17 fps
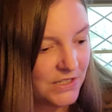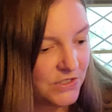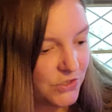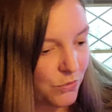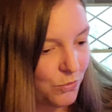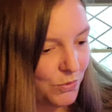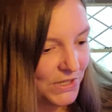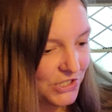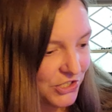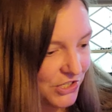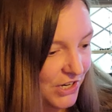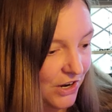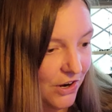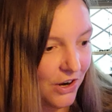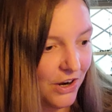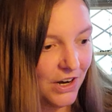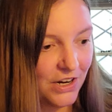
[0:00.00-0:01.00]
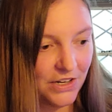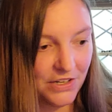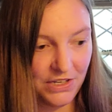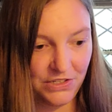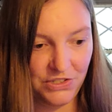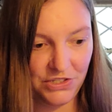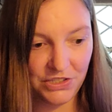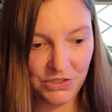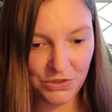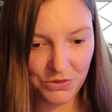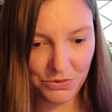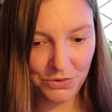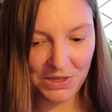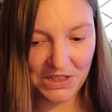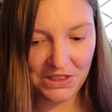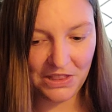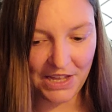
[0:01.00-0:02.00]
So which card do
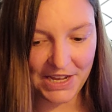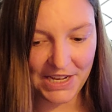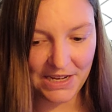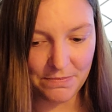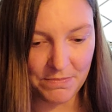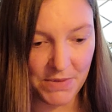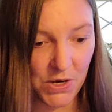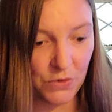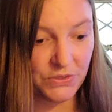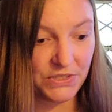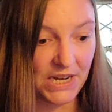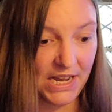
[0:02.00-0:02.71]
you like most?